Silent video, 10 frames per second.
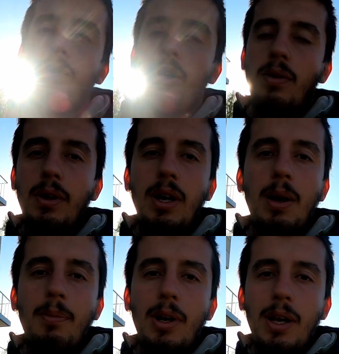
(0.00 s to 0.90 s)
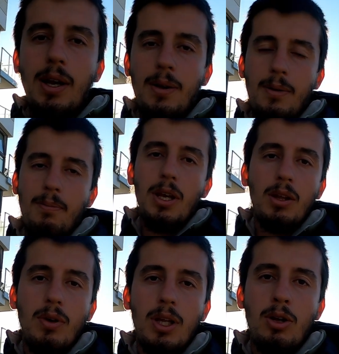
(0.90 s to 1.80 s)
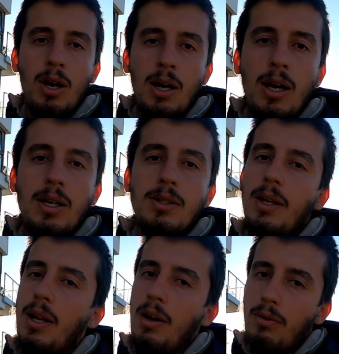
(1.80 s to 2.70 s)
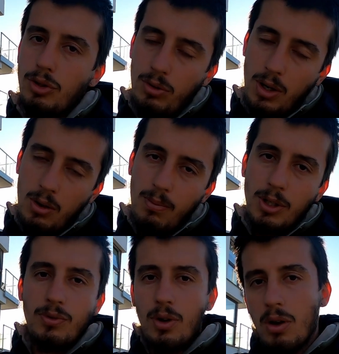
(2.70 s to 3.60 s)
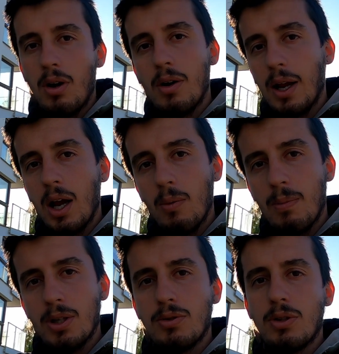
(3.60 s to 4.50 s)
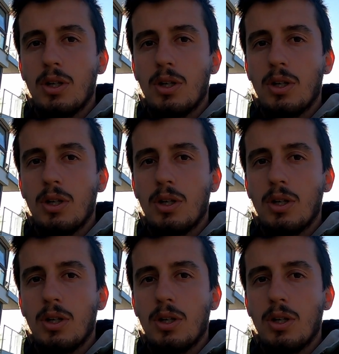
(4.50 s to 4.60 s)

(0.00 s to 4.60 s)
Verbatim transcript: delivery, I'm gonna meet with you guys, and I will show you how much we earn, like how much.